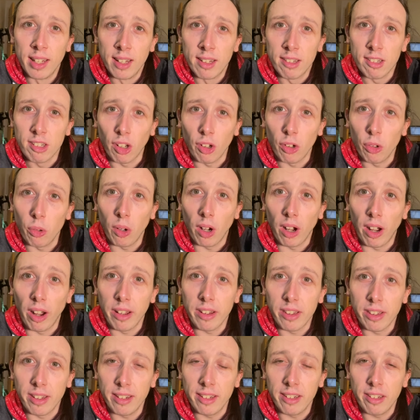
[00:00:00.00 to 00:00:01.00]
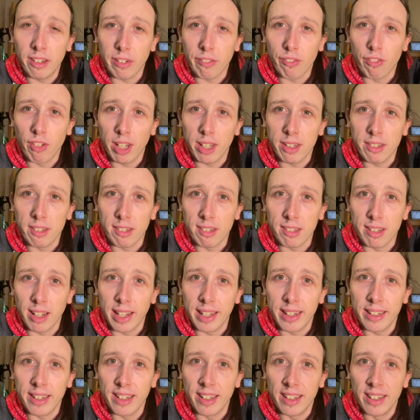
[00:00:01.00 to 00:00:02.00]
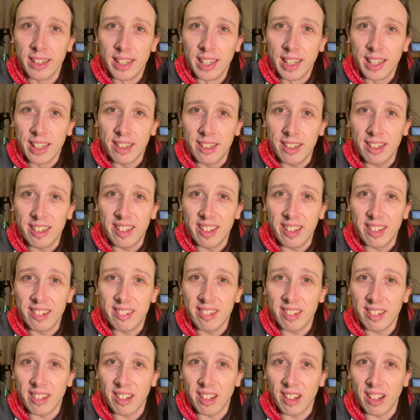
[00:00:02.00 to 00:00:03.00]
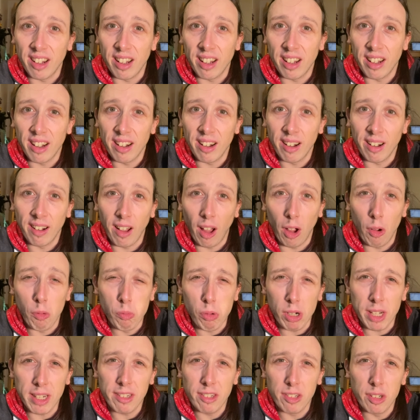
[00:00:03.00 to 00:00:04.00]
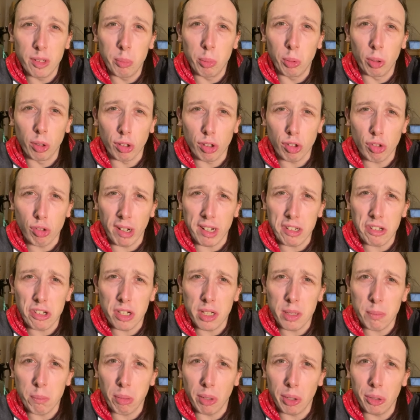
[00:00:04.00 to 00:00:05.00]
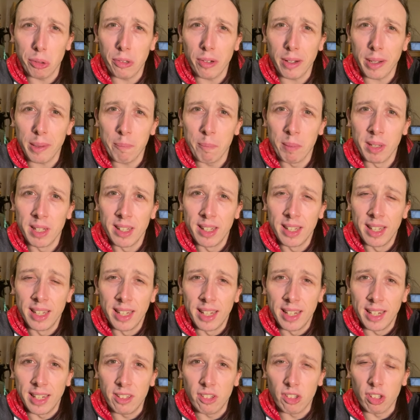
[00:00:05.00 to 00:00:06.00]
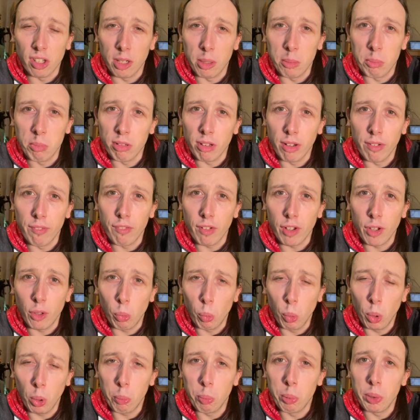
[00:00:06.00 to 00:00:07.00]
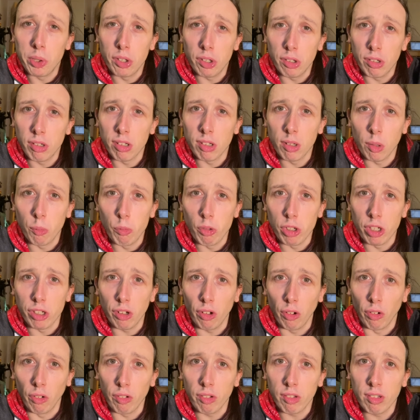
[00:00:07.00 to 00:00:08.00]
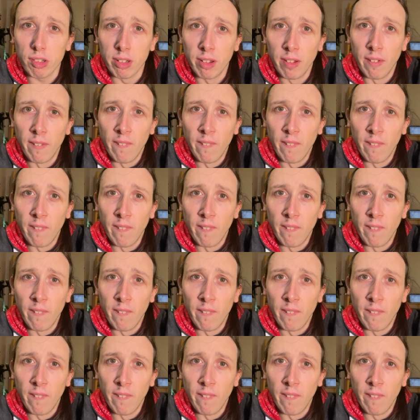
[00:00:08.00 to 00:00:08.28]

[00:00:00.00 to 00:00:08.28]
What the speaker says: So I think it's fair to say that this is a reasonable stretching program in terms of it will produce some results.